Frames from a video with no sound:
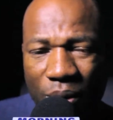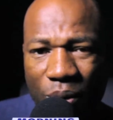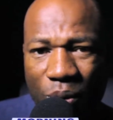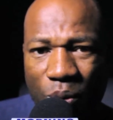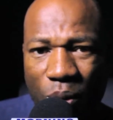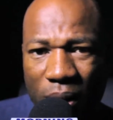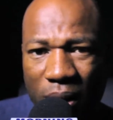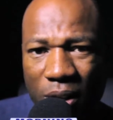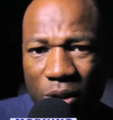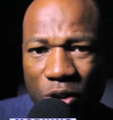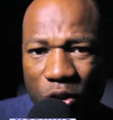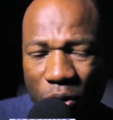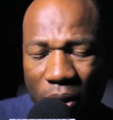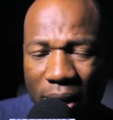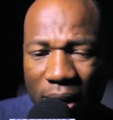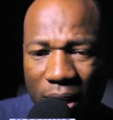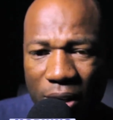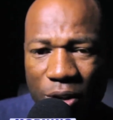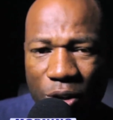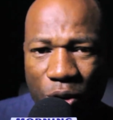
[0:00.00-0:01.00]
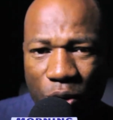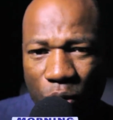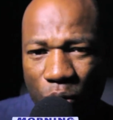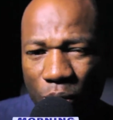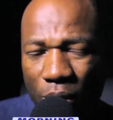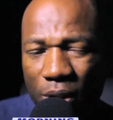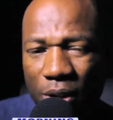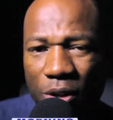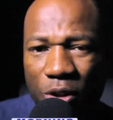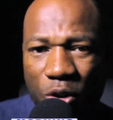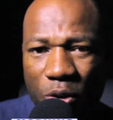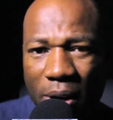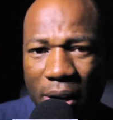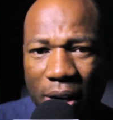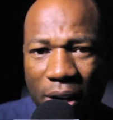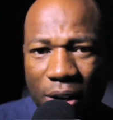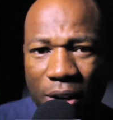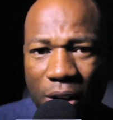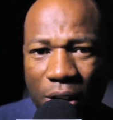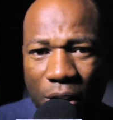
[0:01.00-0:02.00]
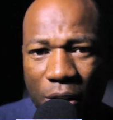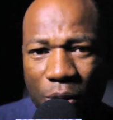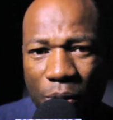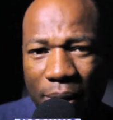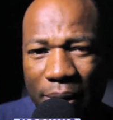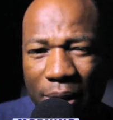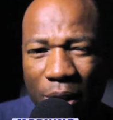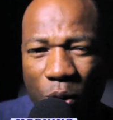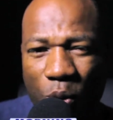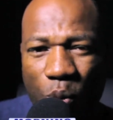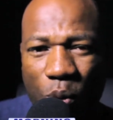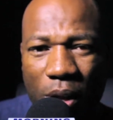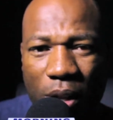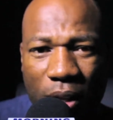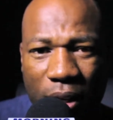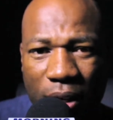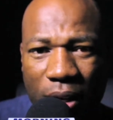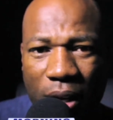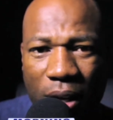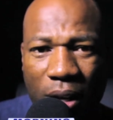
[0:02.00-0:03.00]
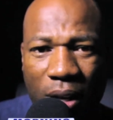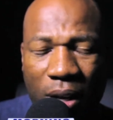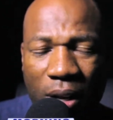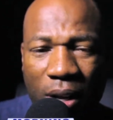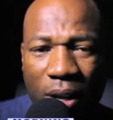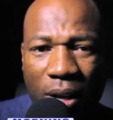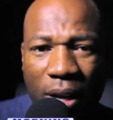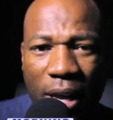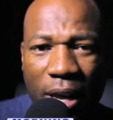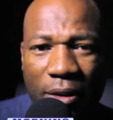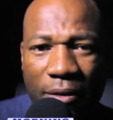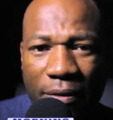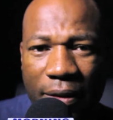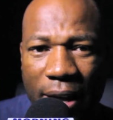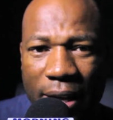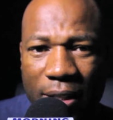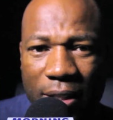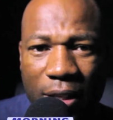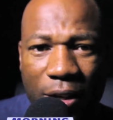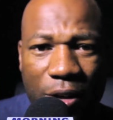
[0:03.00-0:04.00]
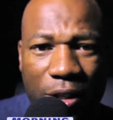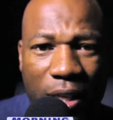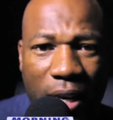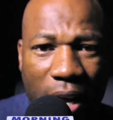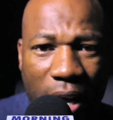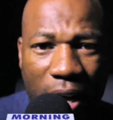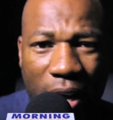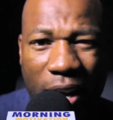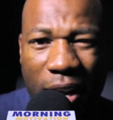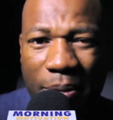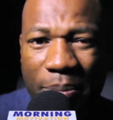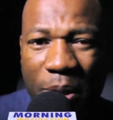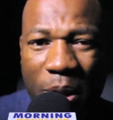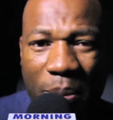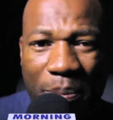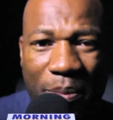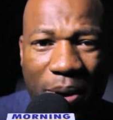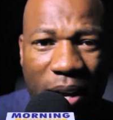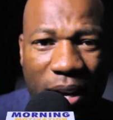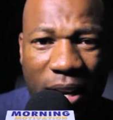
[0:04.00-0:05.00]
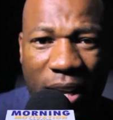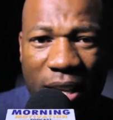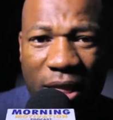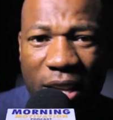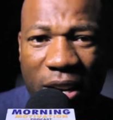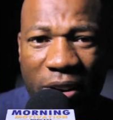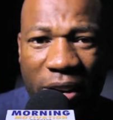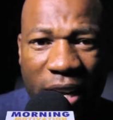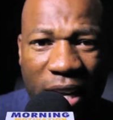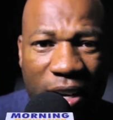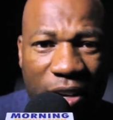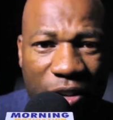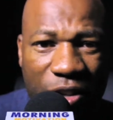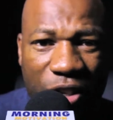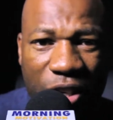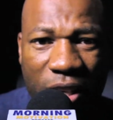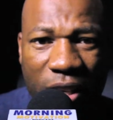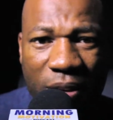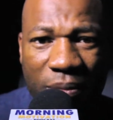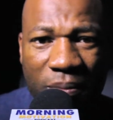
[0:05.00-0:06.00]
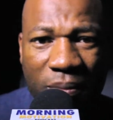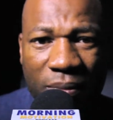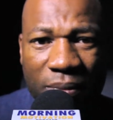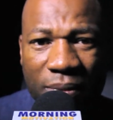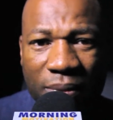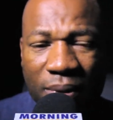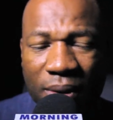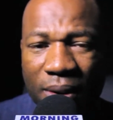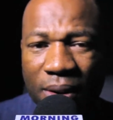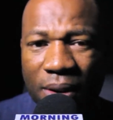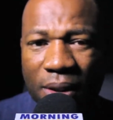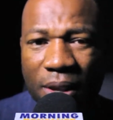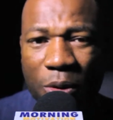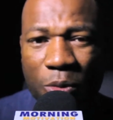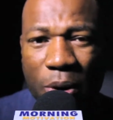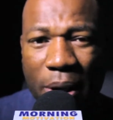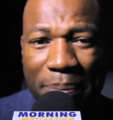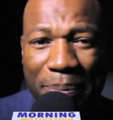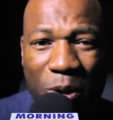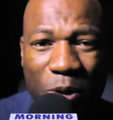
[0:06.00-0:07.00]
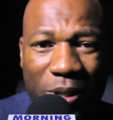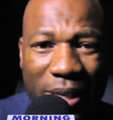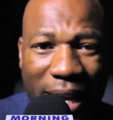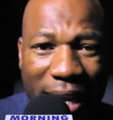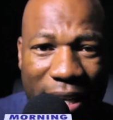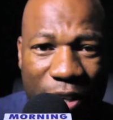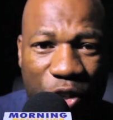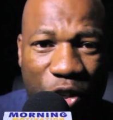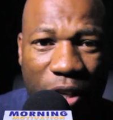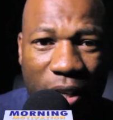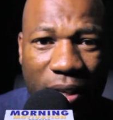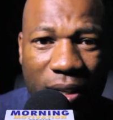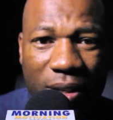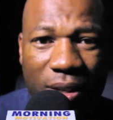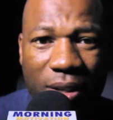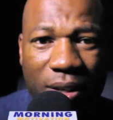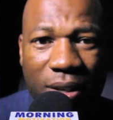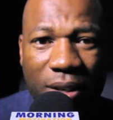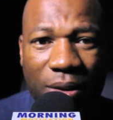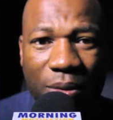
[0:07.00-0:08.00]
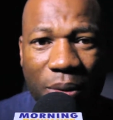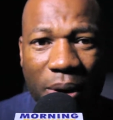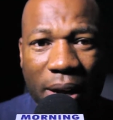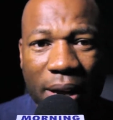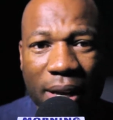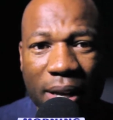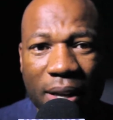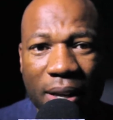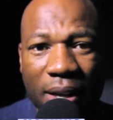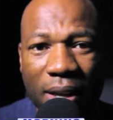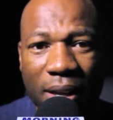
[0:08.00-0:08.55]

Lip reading: What they're trying to do, where they're trying to go, and they're willing to invest their time, their money, their energy, their reputation, right?